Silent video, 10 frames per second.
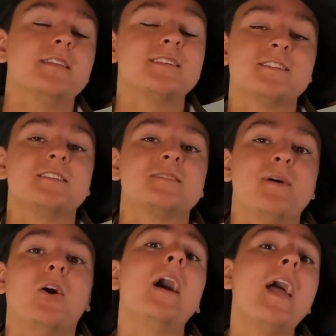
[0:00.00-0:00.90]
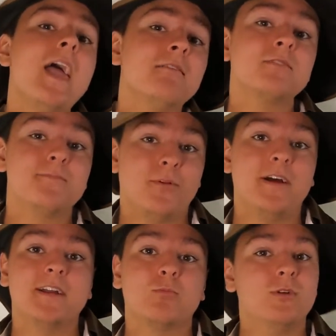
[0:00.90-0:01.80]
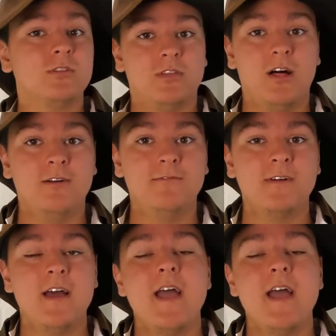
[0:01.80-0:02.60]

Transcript: this is a spell every player will love